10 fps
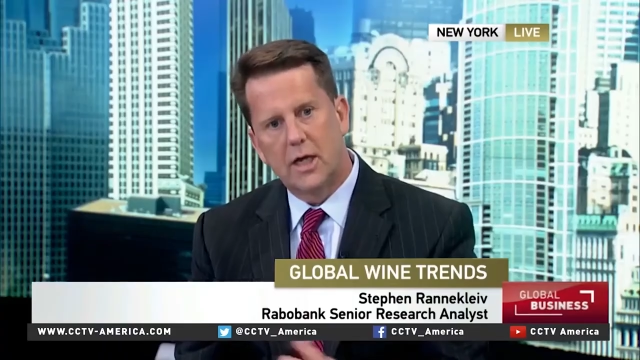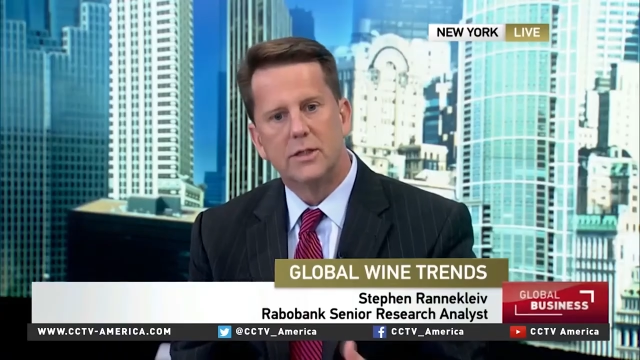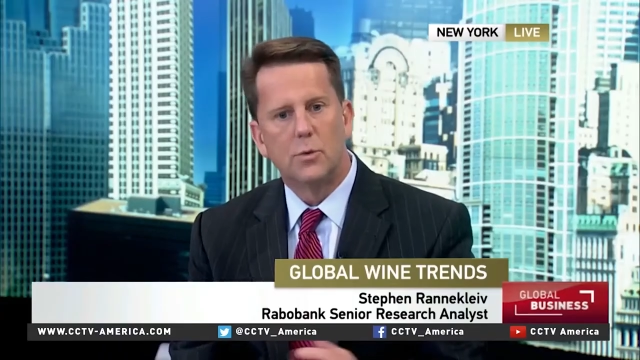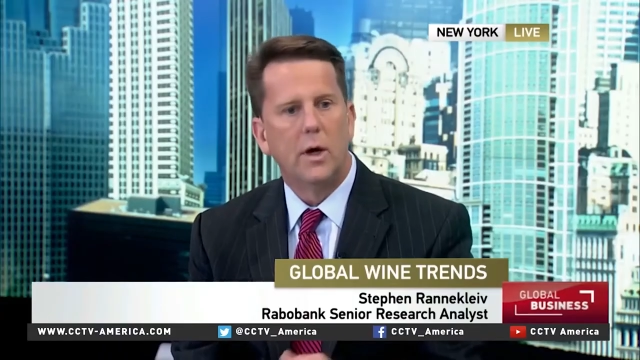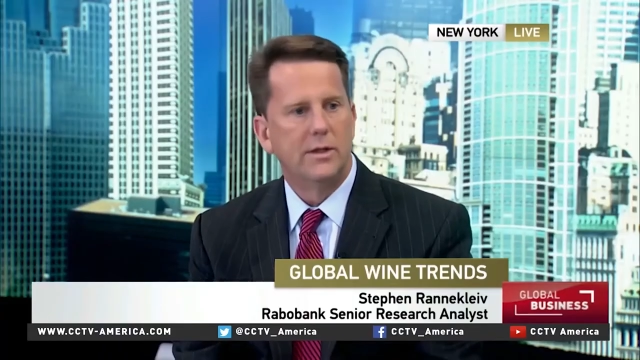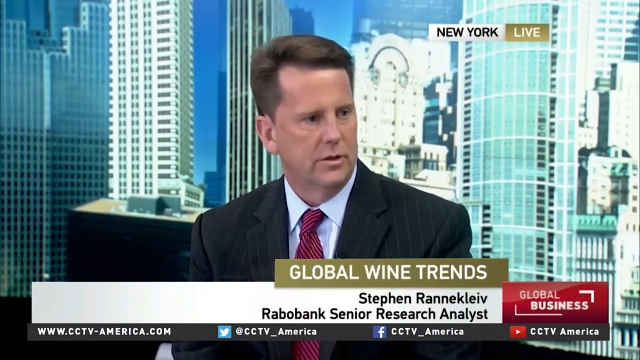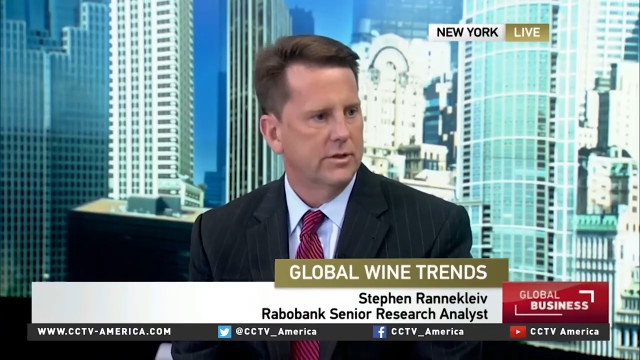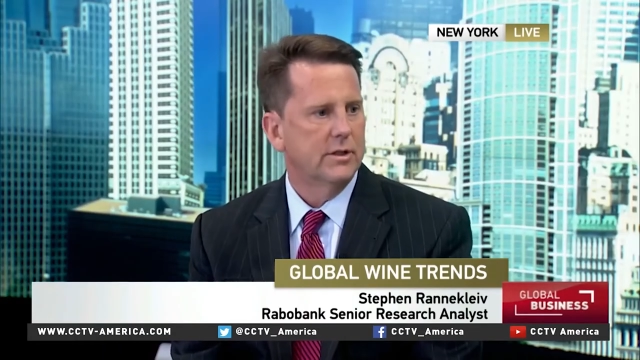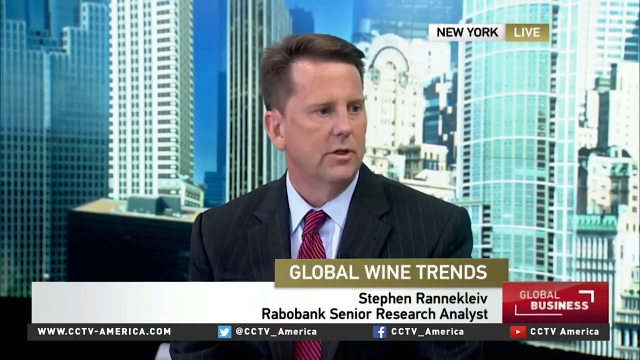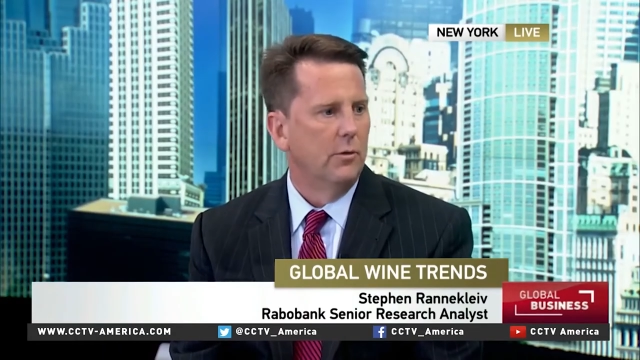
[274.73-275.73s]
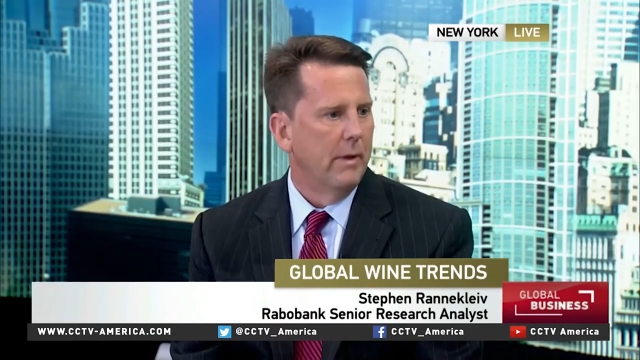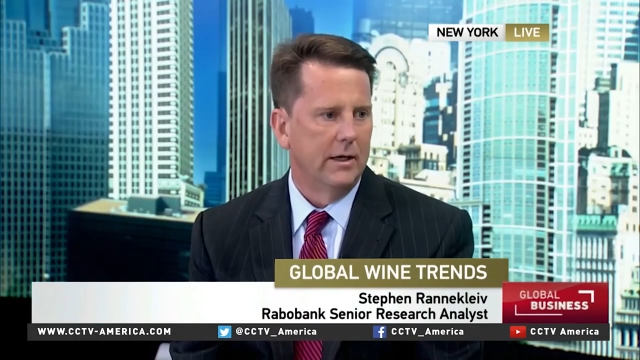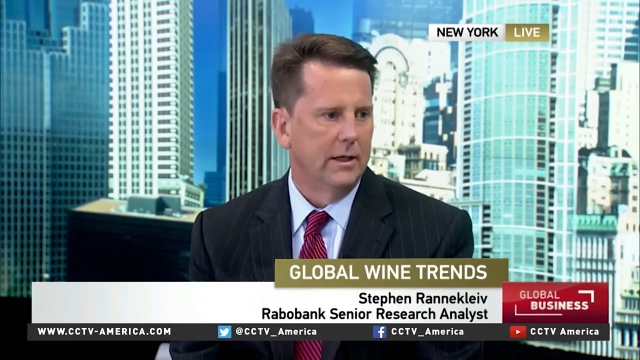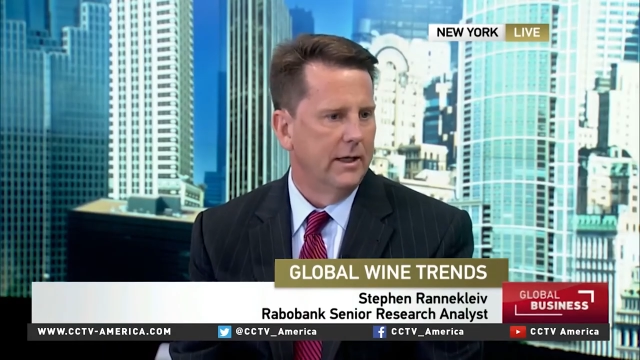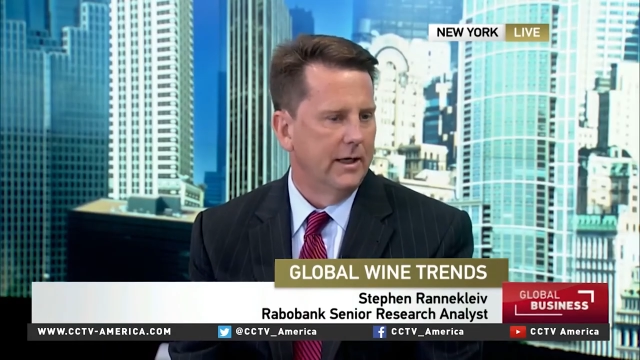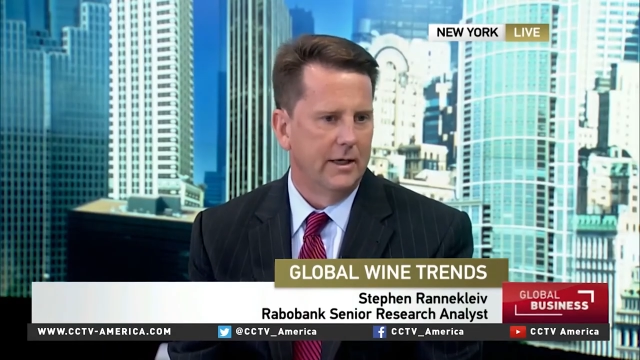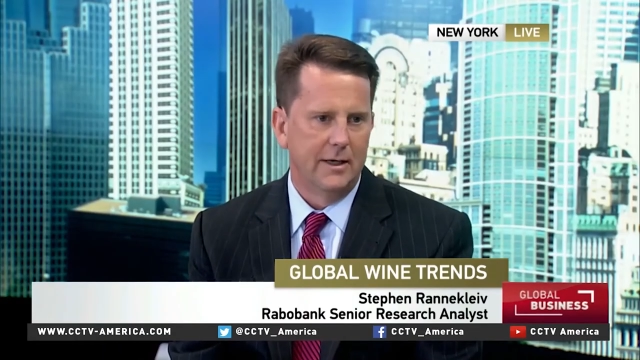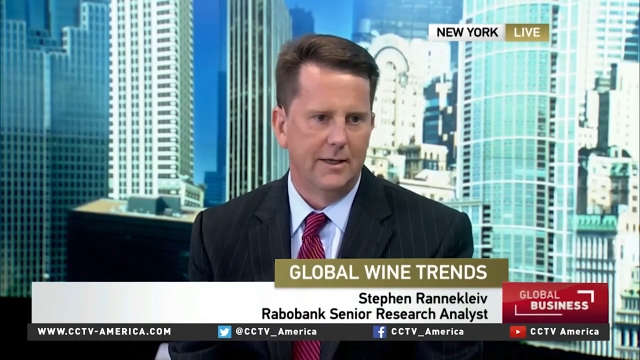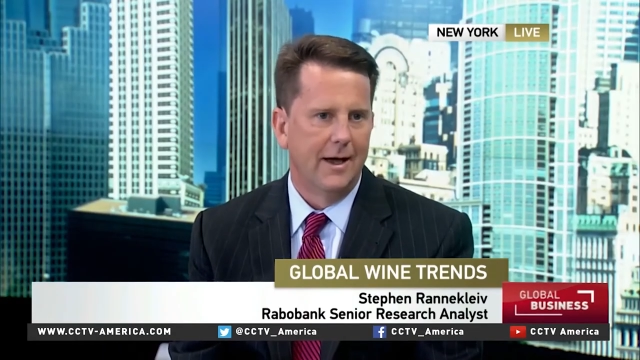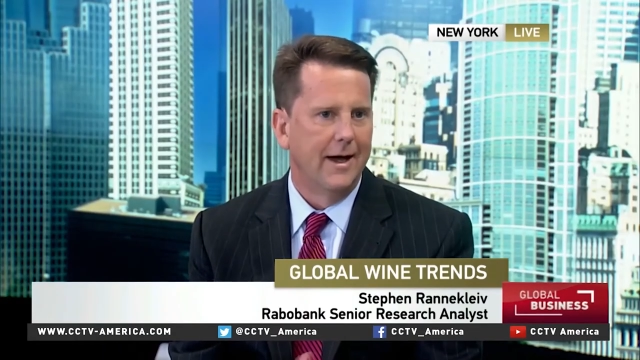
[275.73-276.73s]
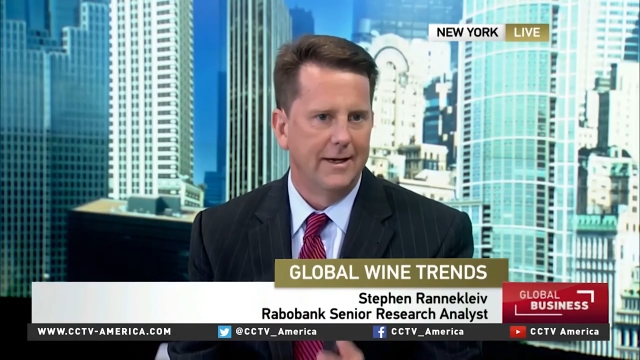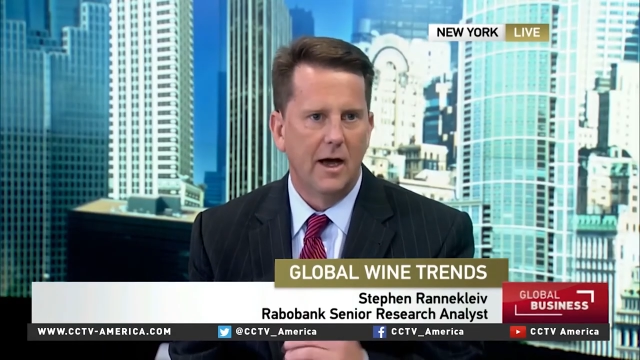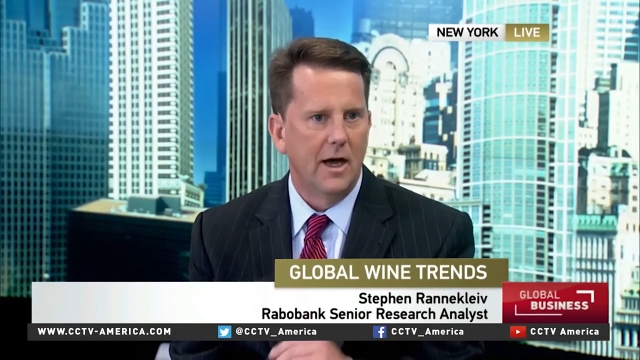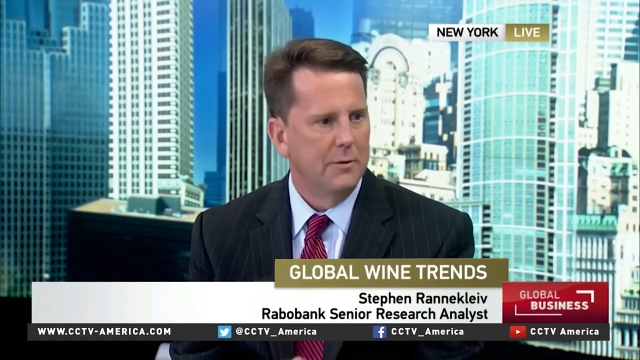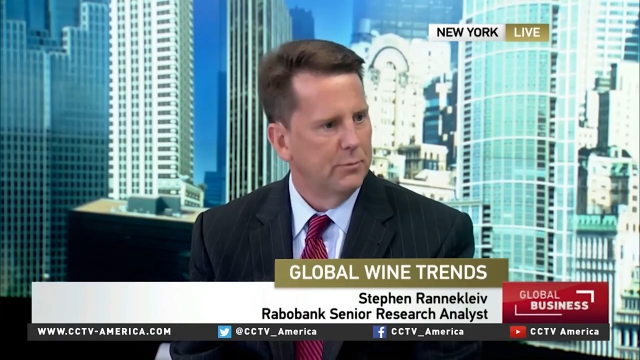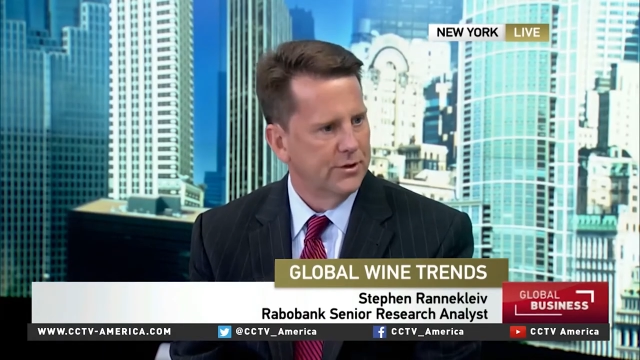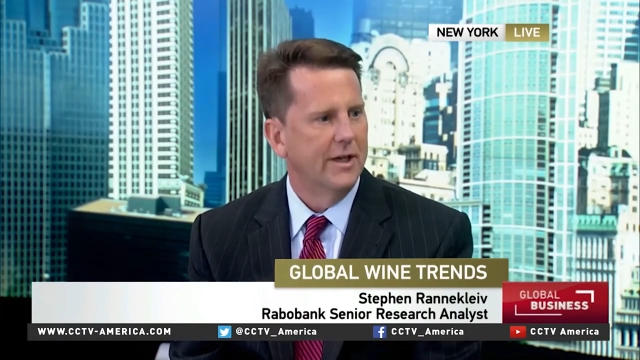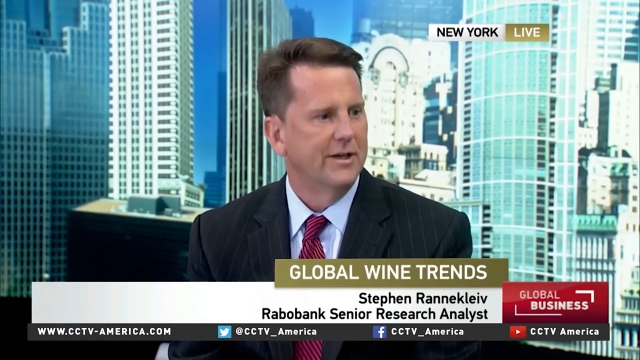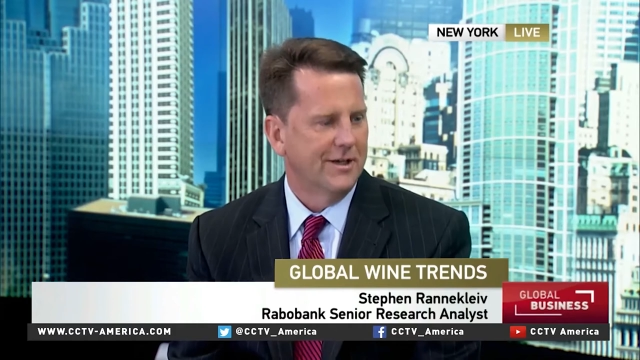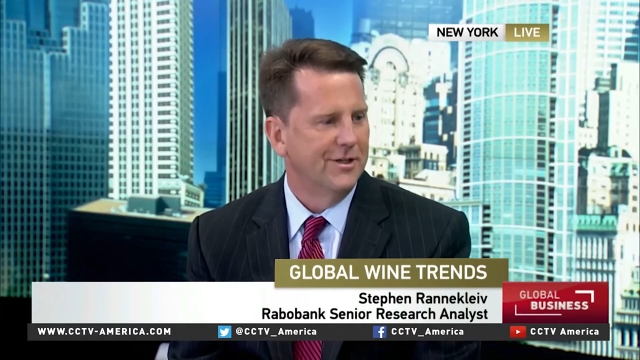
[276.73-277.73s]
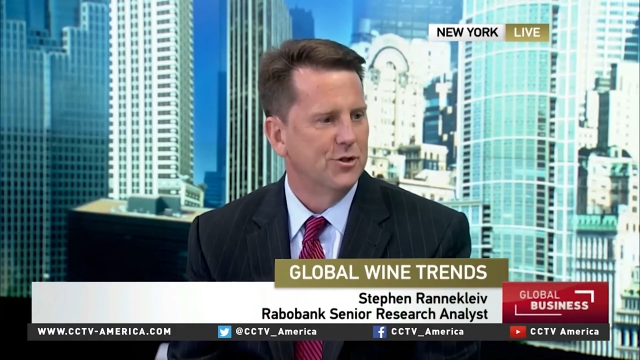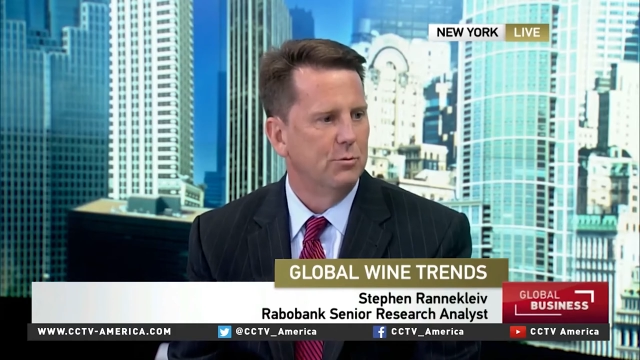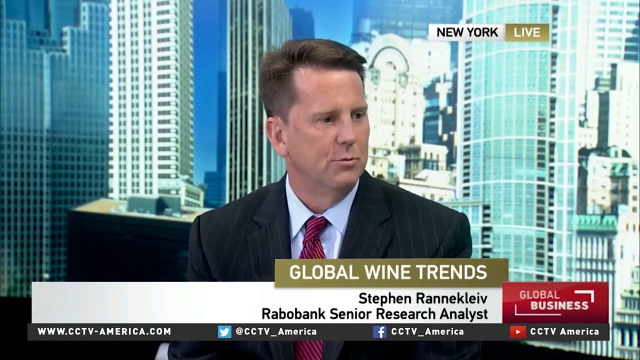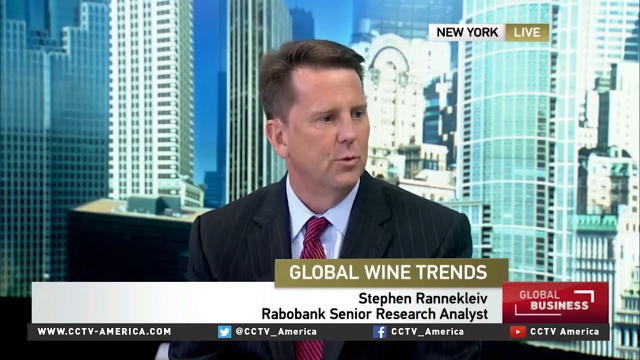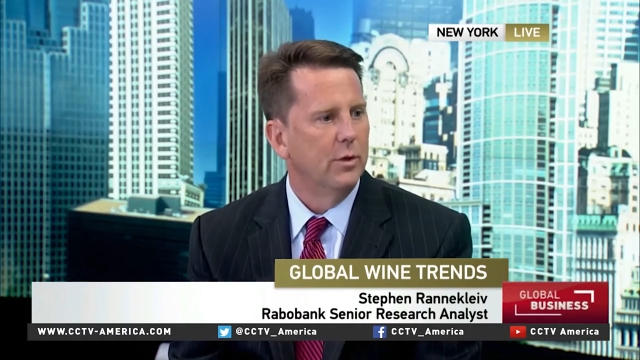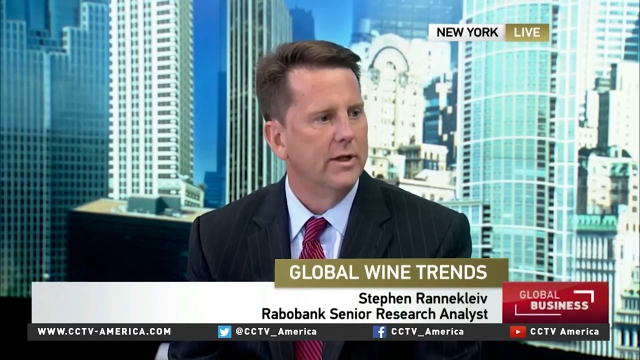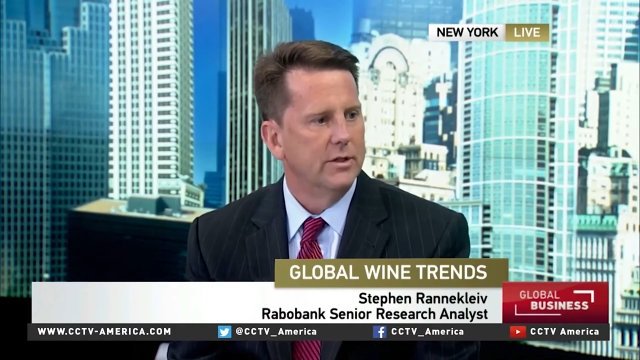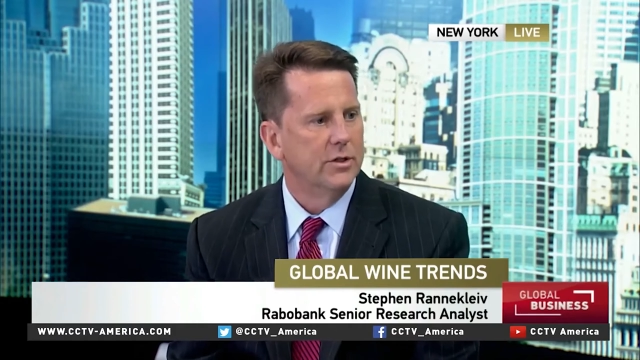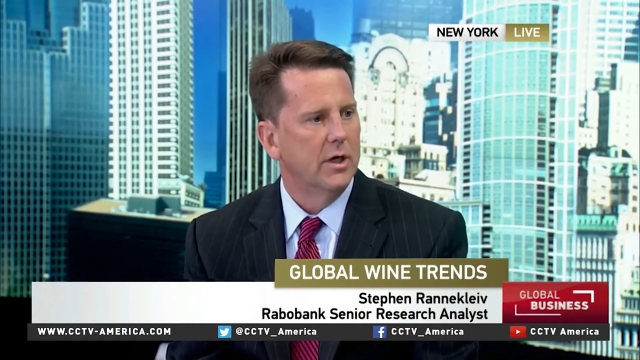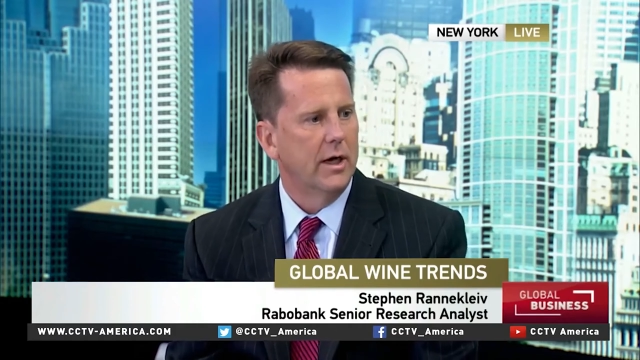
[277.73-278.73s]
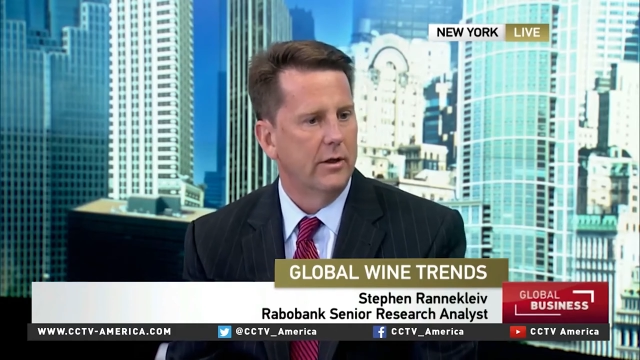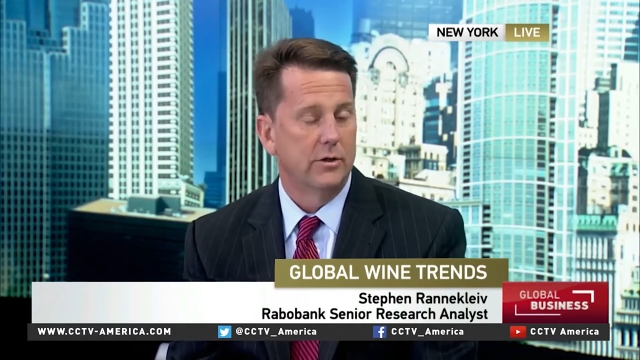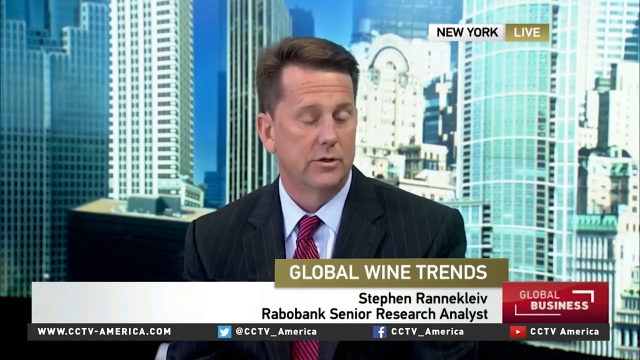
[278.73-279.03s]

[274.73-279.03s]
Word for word: Chinese wines are still mainly 99% consumed within China.